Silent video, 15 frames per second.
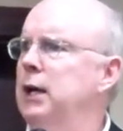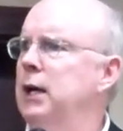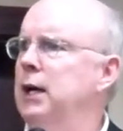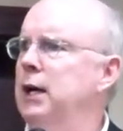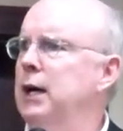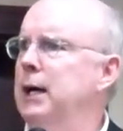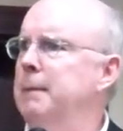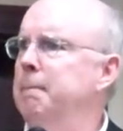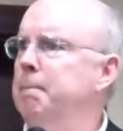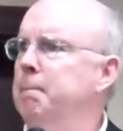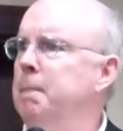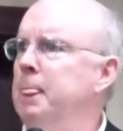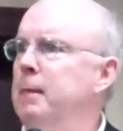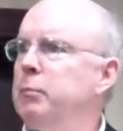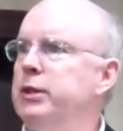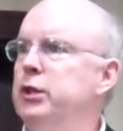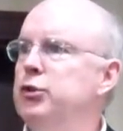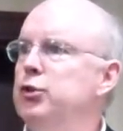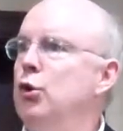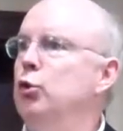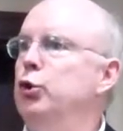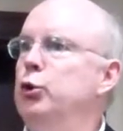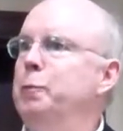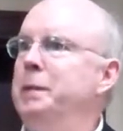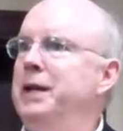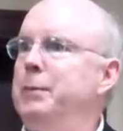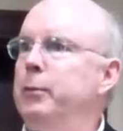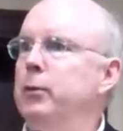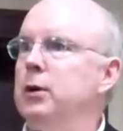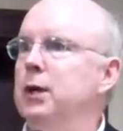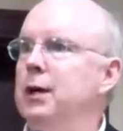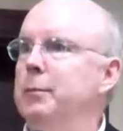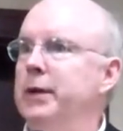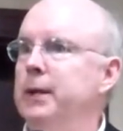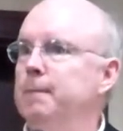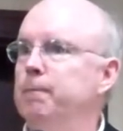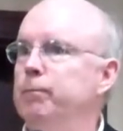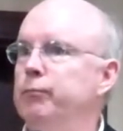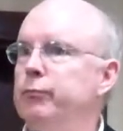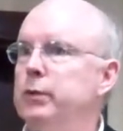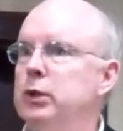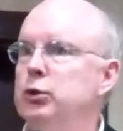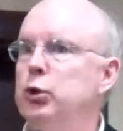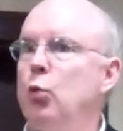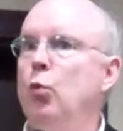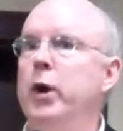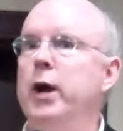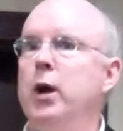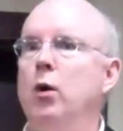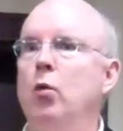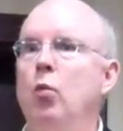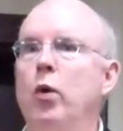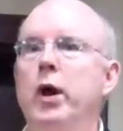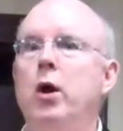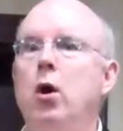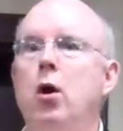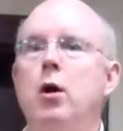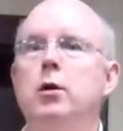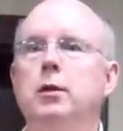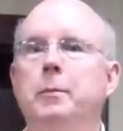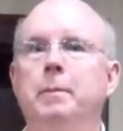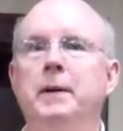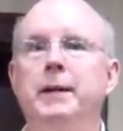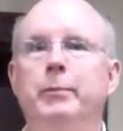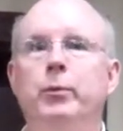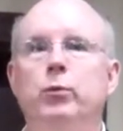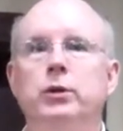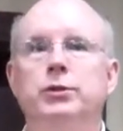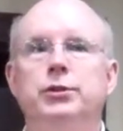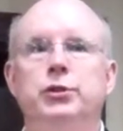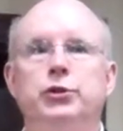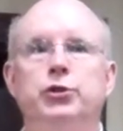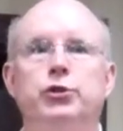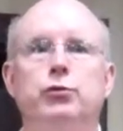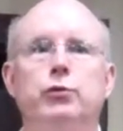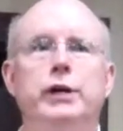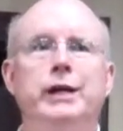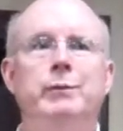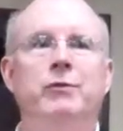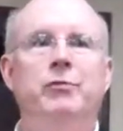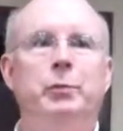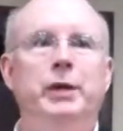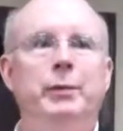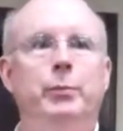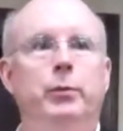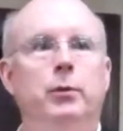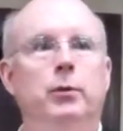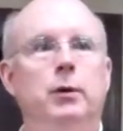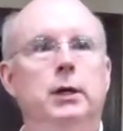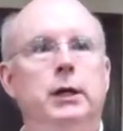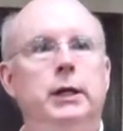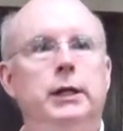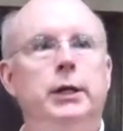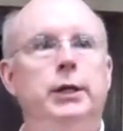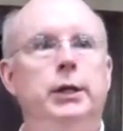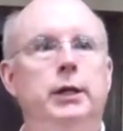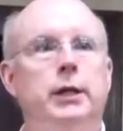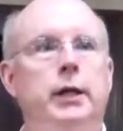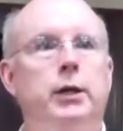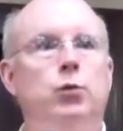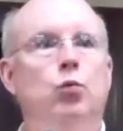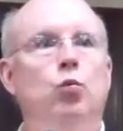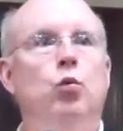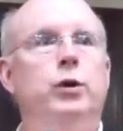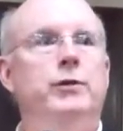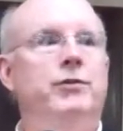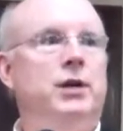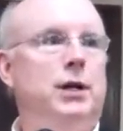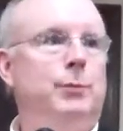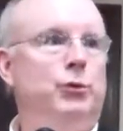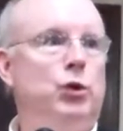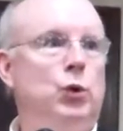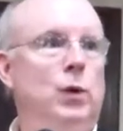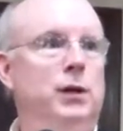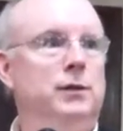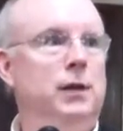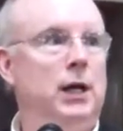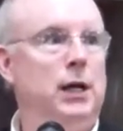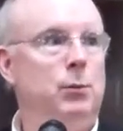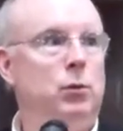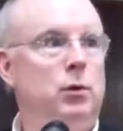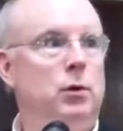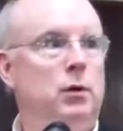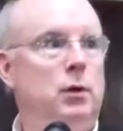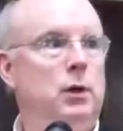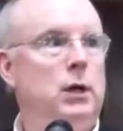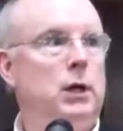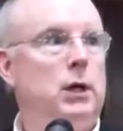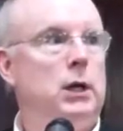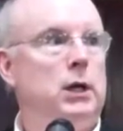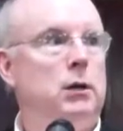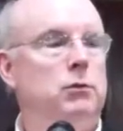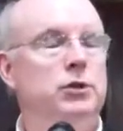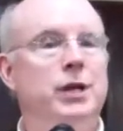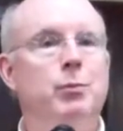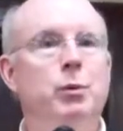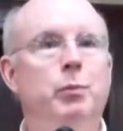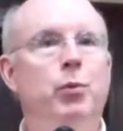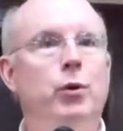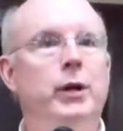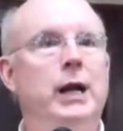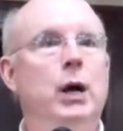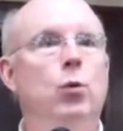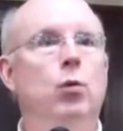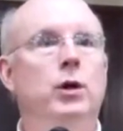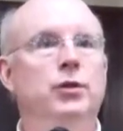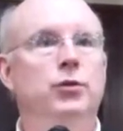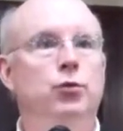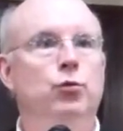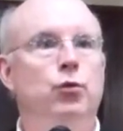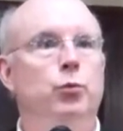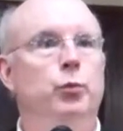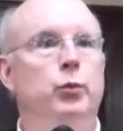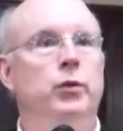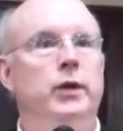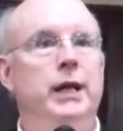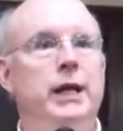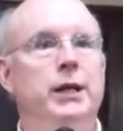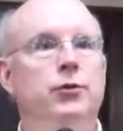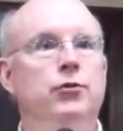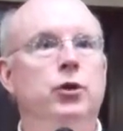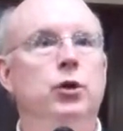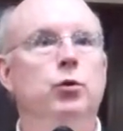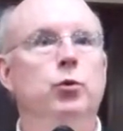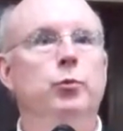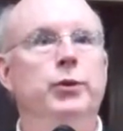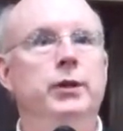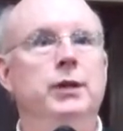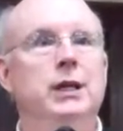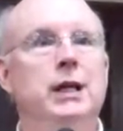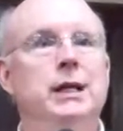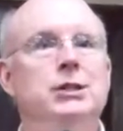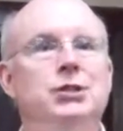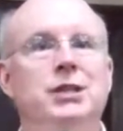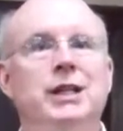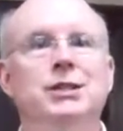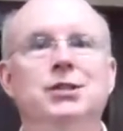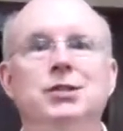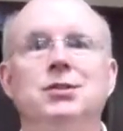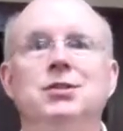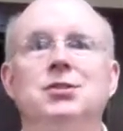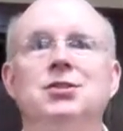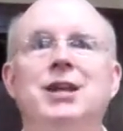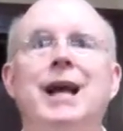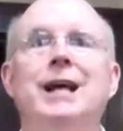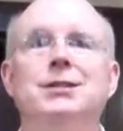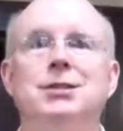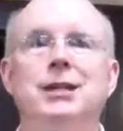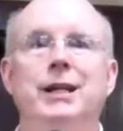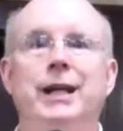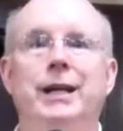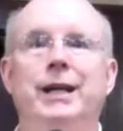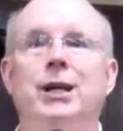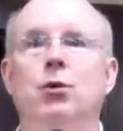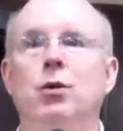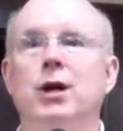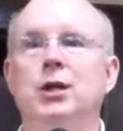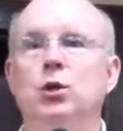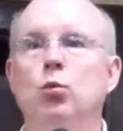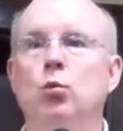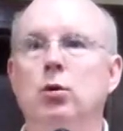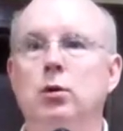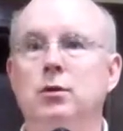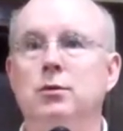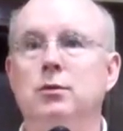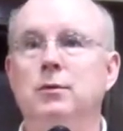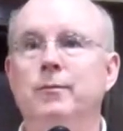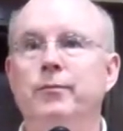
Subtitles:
But there's no new people coming. So where are the people? Where's the stream of people that would have come to Guantanamo? Well, Debra pointed out one group, and that is the group that the United States is assassinating around the world.